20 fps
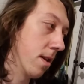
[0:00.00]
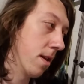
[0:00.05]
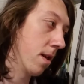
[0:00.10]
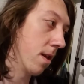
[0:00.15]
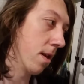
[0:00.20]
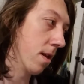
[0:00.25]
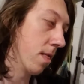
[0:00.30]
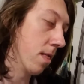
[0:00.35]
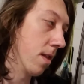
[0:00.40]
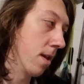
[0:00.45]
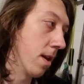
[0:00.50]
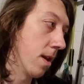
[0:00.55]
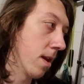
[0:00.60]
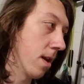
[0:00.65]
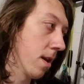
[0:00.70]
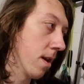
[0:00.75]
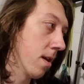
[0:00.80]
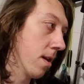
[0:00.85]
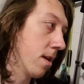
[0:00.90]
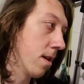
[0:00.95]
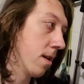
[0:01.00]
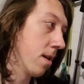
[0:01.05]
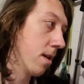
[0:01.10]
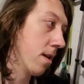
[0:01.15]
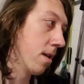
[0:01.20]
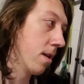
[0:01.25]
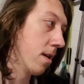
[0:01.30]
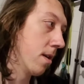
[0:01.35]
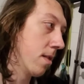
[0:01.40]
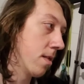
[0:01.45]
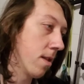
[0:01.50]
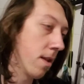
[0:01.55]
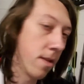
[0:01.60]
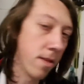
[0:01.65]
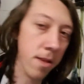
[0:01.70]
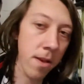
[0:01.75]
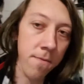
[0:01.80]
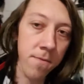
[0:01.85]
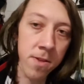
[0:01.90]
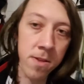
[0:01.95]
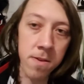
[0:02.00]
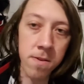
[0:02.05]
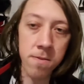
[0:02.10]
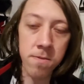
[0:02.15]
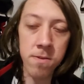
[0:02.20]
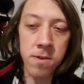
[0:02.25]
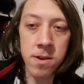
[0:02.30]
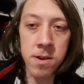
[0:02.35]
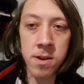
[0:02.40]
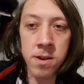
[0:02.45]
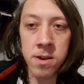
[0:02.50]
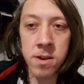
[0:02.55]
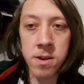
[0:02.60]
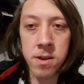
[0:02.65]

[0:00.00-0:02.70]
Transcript: and like 10-7 suited,